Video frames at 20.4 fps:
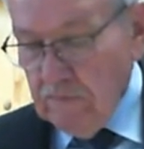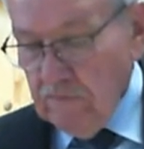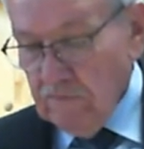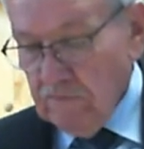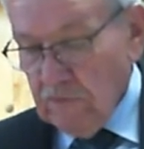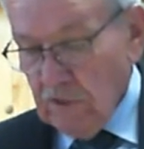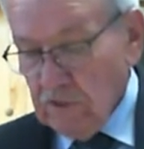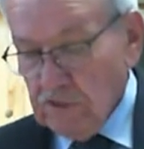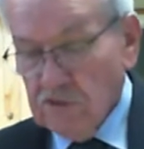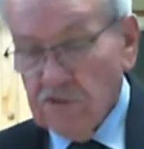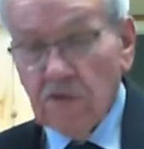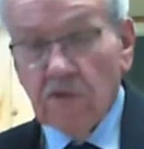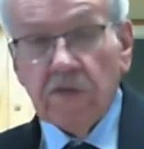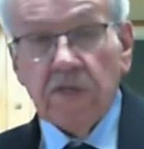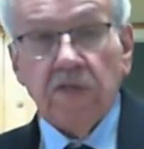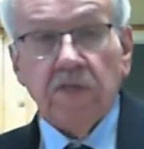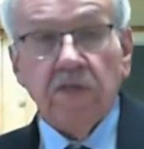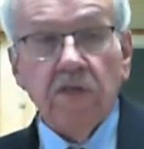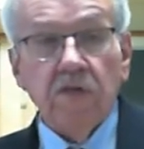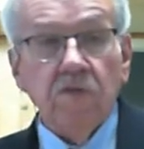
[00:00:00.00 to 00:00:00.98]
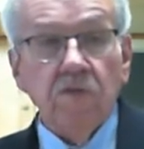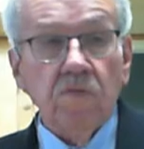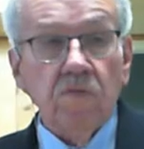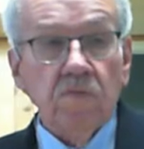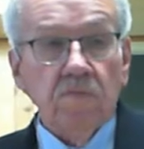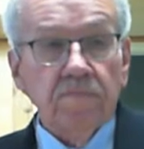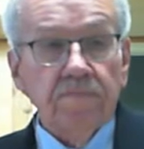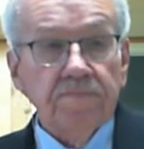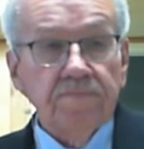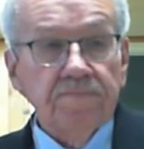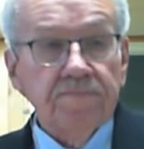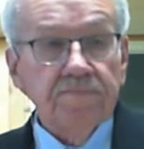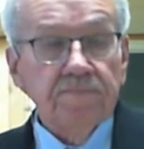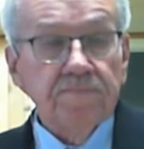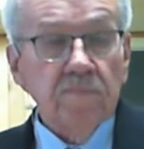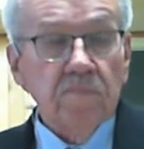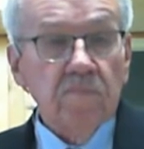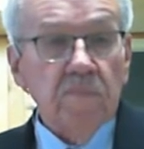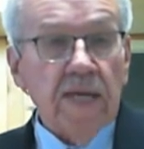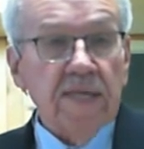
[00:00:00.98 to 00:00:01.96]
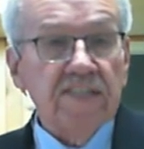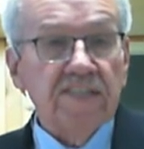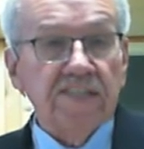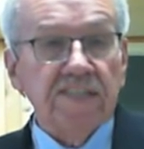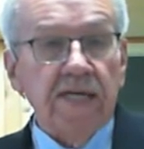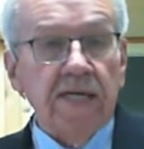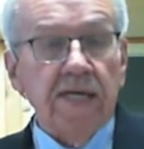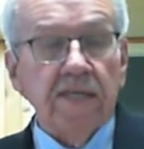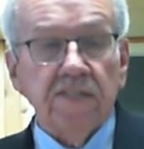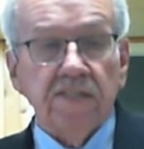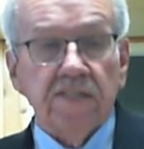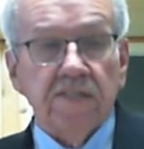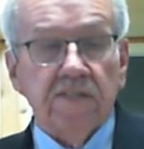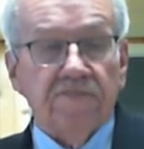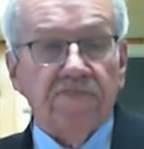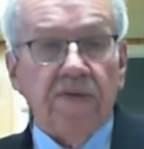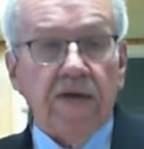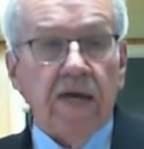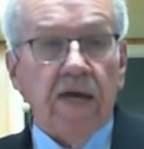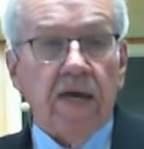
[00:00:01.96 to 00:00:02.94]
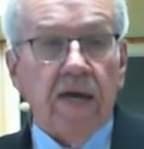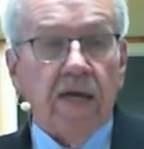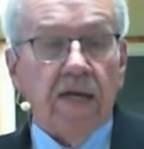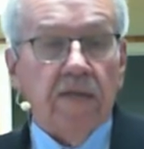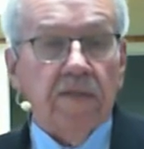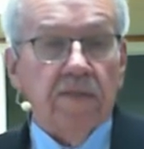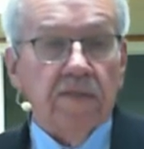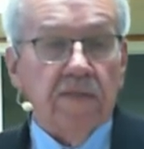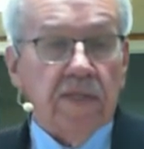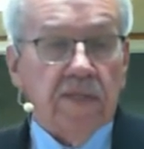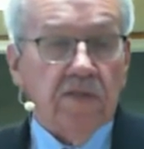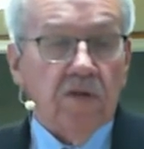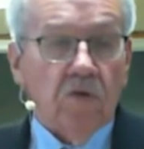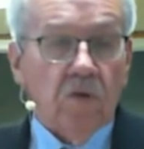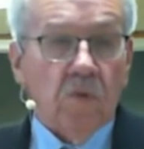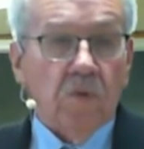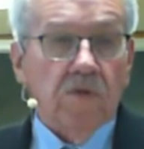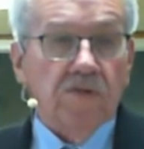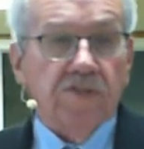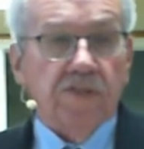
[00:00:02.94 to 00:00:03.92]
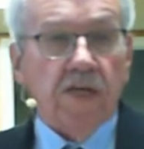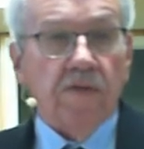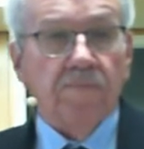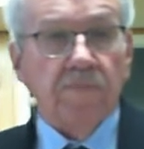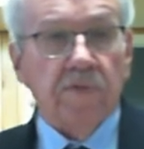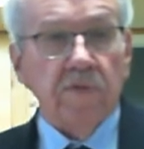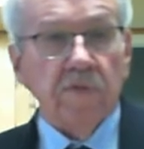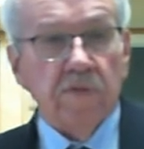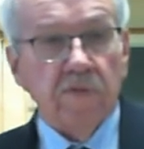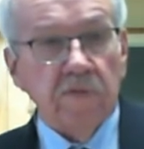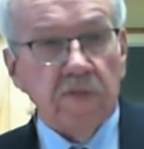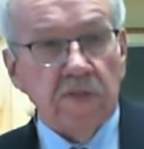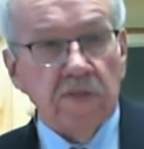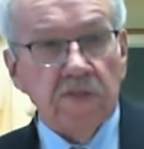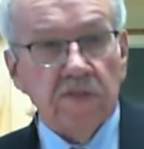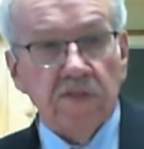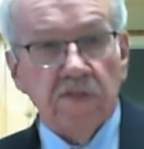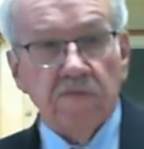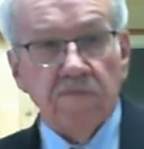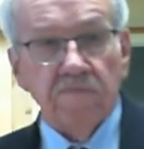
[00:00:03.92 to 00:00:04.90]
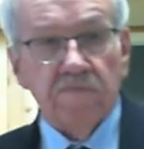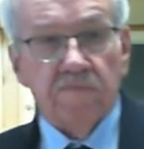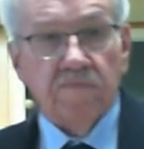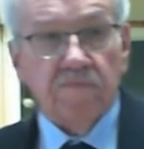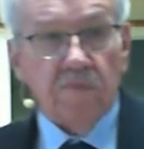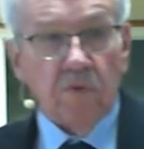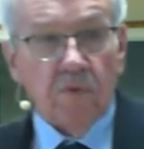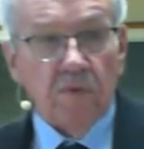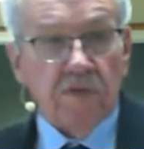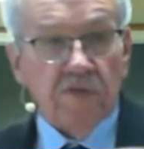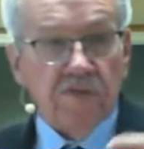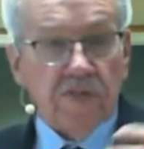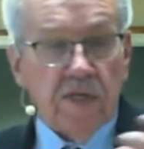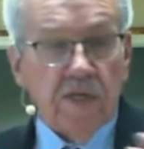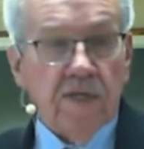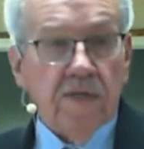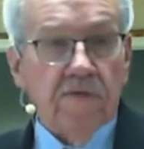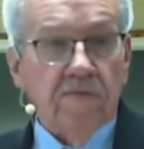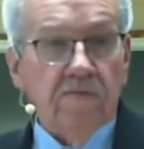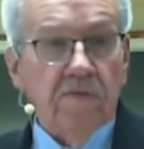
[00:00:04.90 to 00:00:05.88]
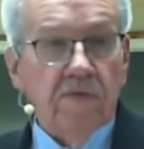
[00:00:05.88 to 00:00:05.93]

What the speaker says: verse 32, that sets the fact that the Lord's Supper is for the saved.